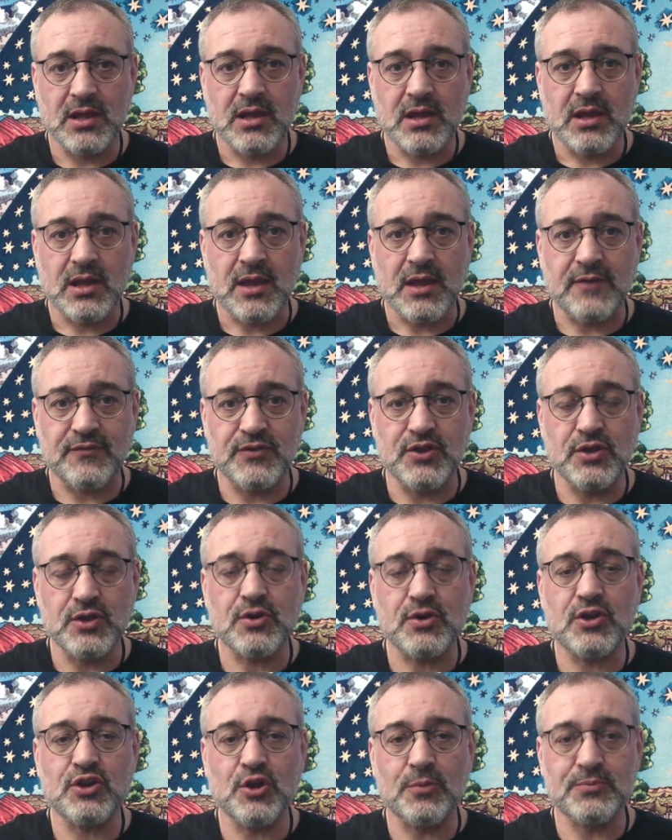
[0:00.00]
If you
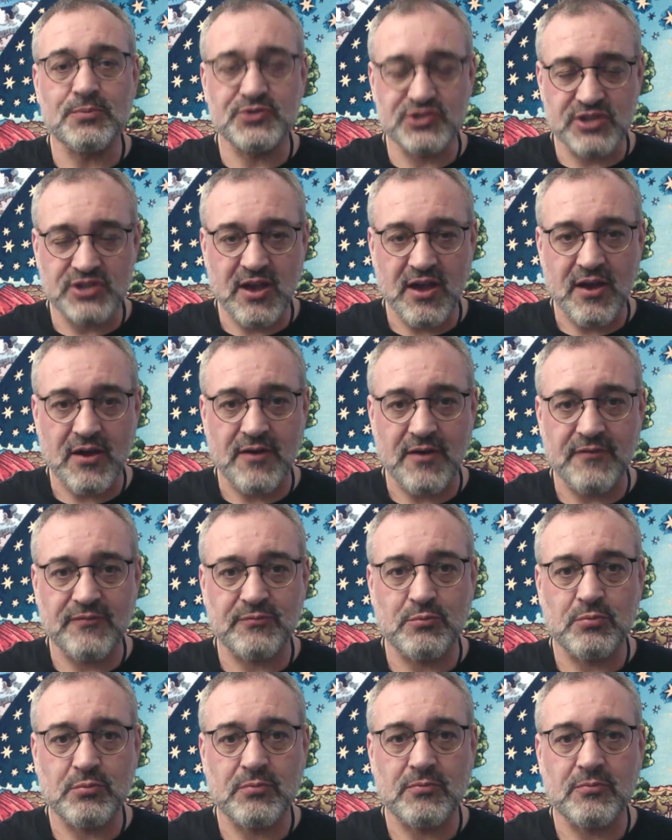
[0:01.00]
can observe
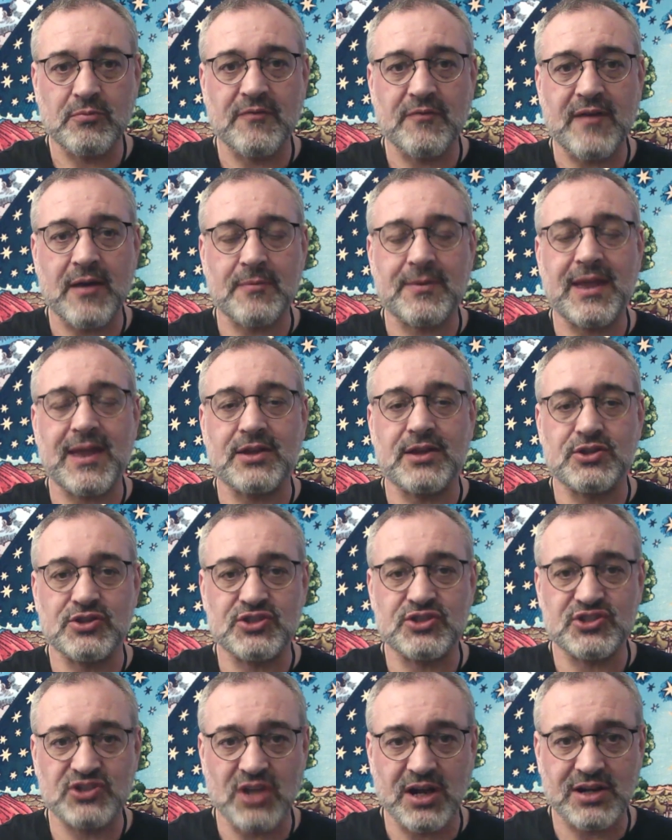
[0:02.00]
without getting
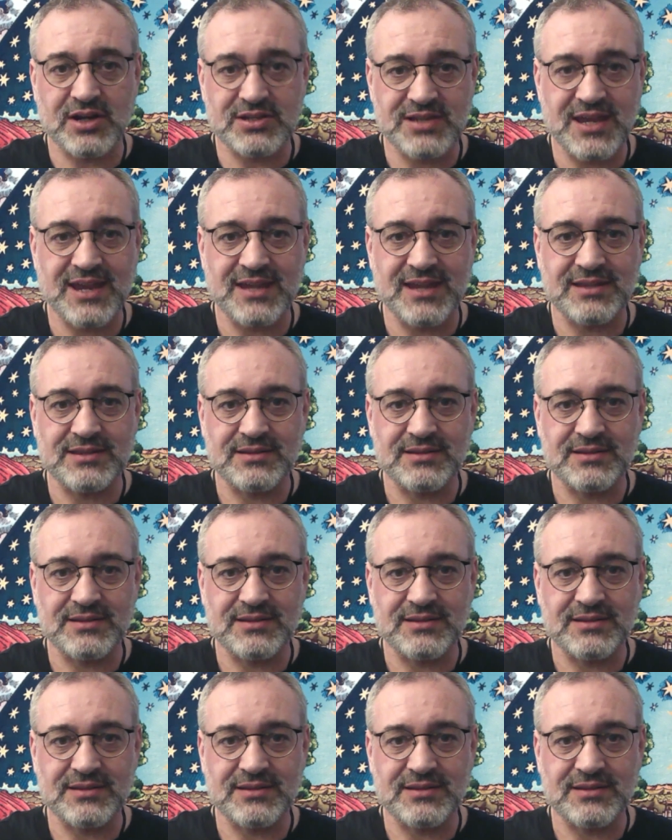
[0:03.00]
sucked in